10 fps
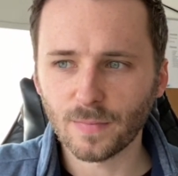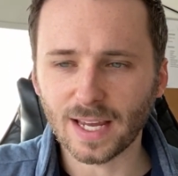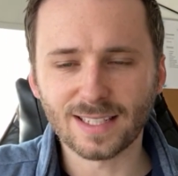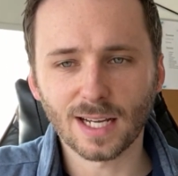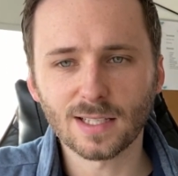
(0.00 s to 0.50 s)

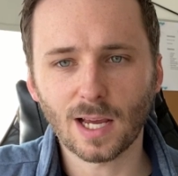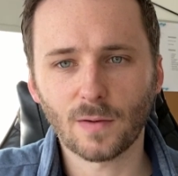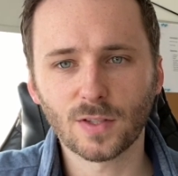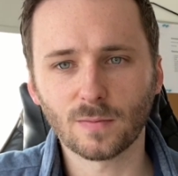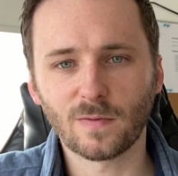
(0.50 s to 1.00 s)
it does
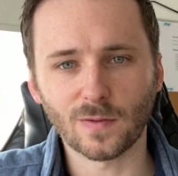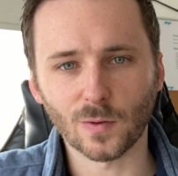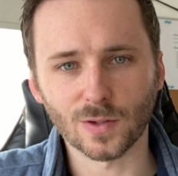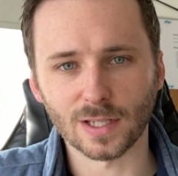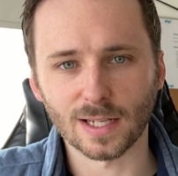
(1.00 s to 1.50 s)
have some
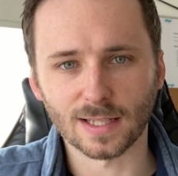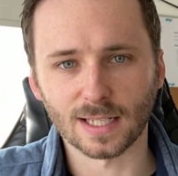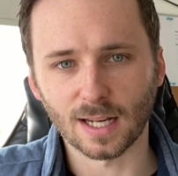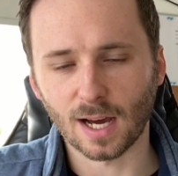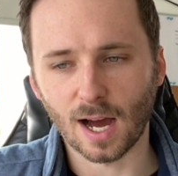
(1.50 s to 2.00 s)
flaws in it
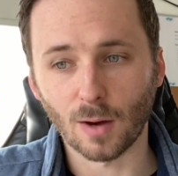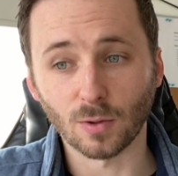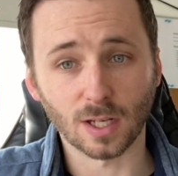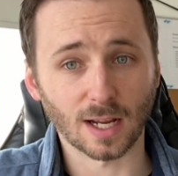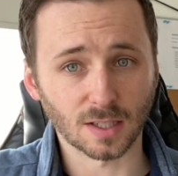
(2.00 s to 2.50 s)
that I
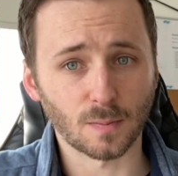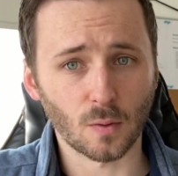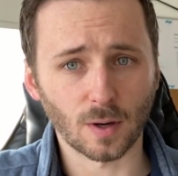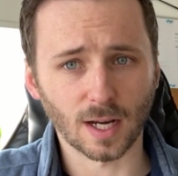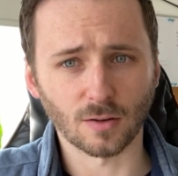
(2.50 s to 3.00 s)
would like to
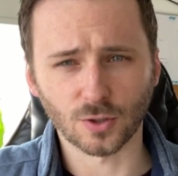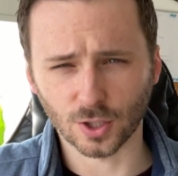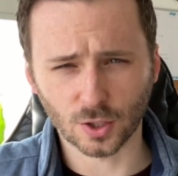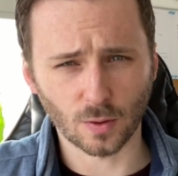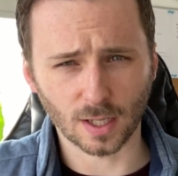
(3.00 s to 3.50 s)
point out
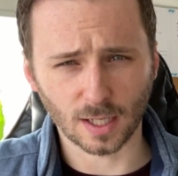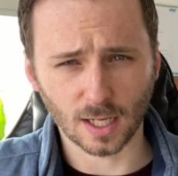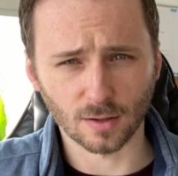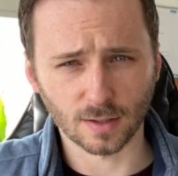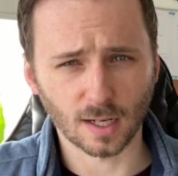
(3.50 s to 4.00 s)
just quickly
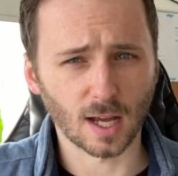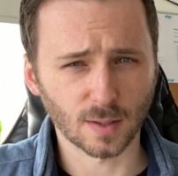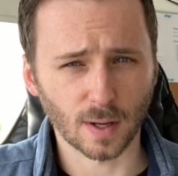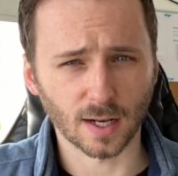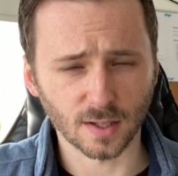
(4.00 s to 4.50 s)
here in the
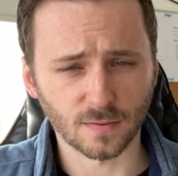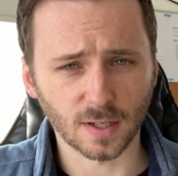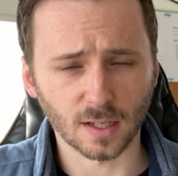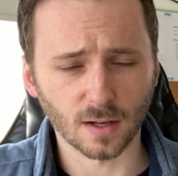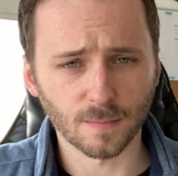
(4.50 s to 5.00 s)
last part of this
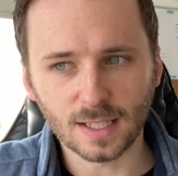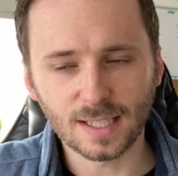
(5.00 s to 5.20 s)
video.